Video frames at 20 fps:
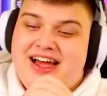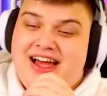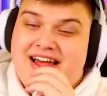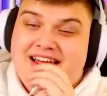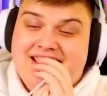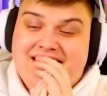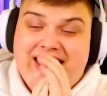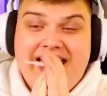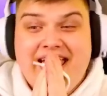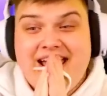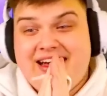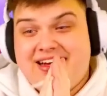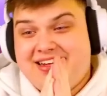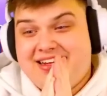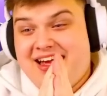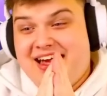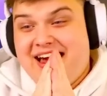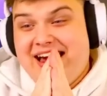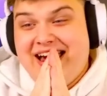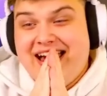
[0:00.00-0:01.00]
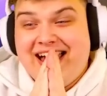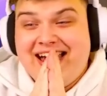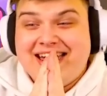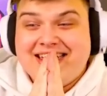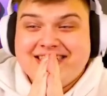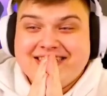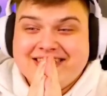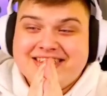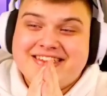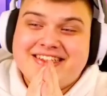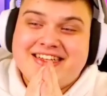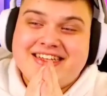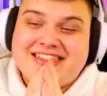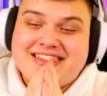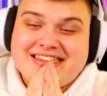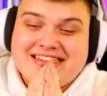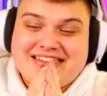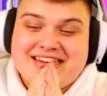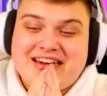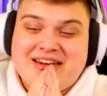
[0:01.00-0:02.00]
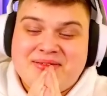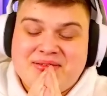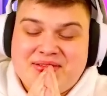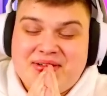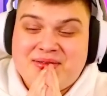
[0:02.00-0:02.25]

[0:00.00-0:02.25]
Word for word: Yeah. This is going to be my